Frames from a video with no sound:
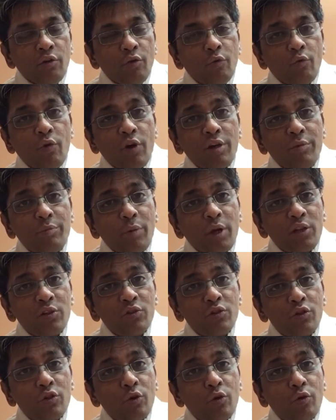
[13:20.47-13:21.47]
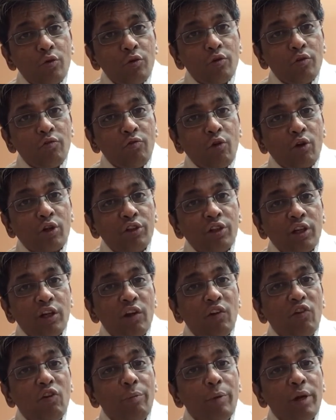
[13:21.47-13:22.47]
One must know what the
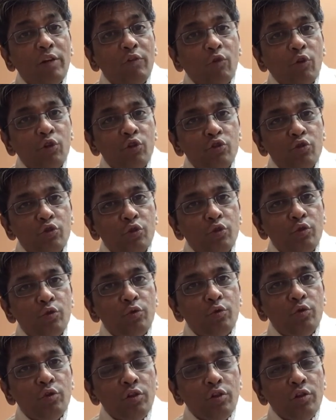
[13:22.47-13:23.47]
government wants to do